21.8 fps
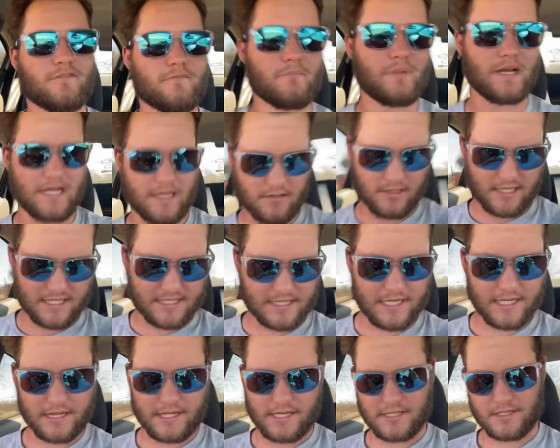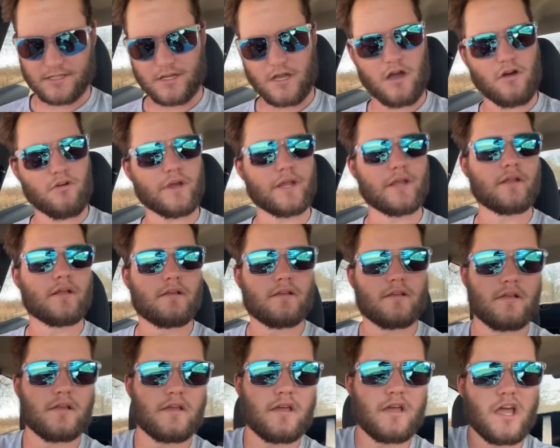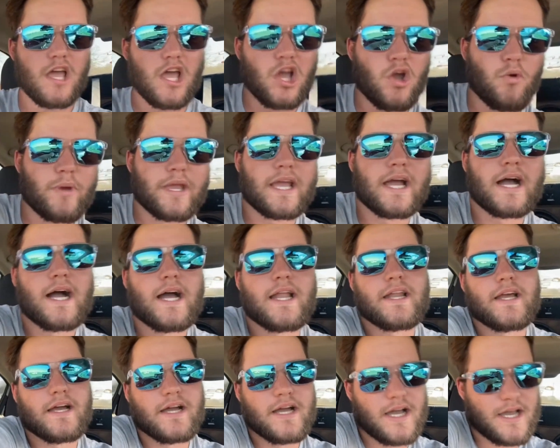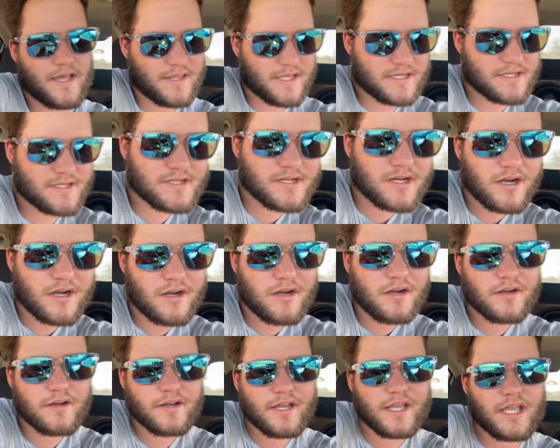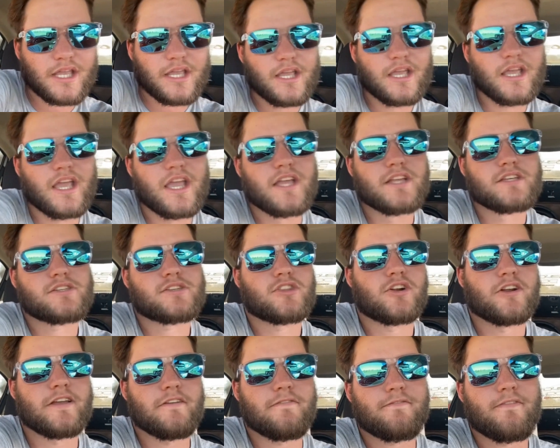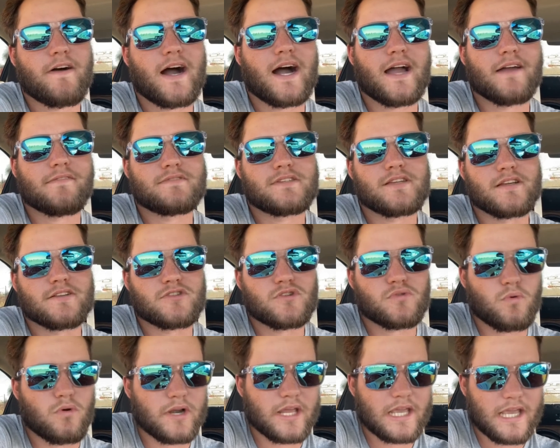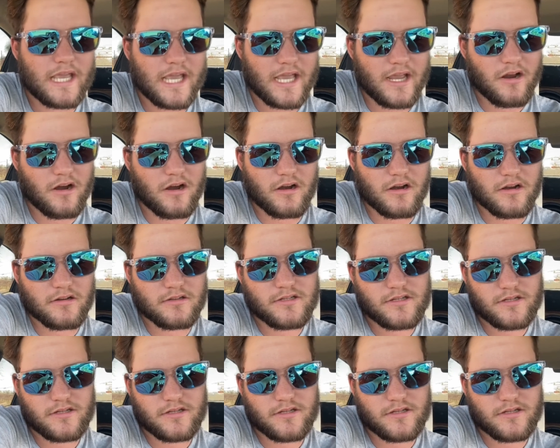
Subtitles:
But let's get this going. We got this song is 35 to 28 hertz.